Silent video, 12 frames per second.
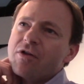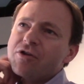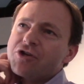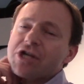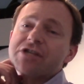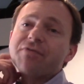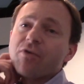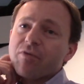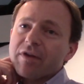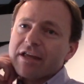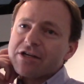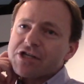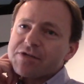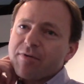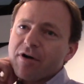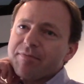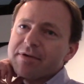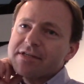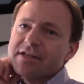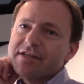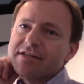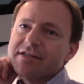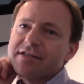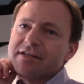just for religious
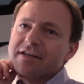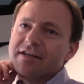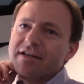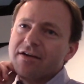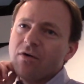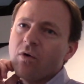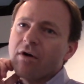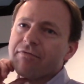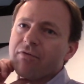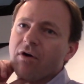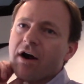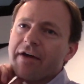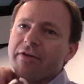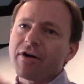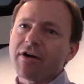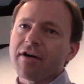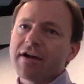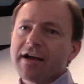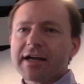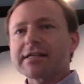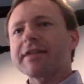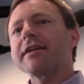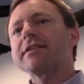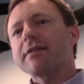purposes, or for other, because
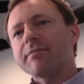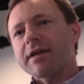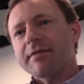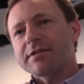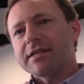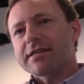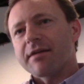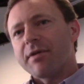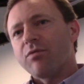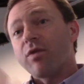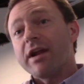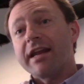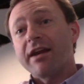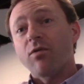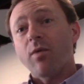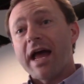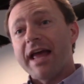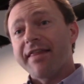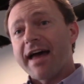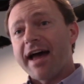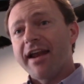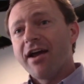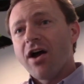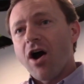I think sometimes these can be written in a way
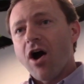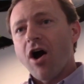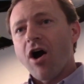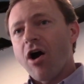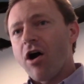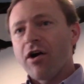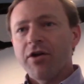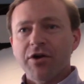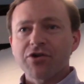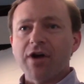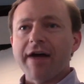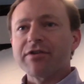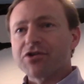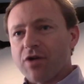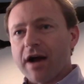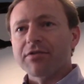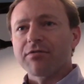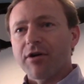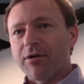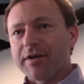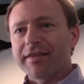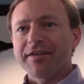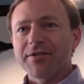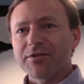that you can drive a truck through,
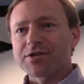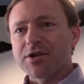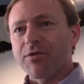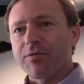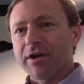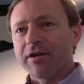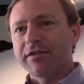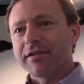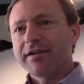and that there's no real.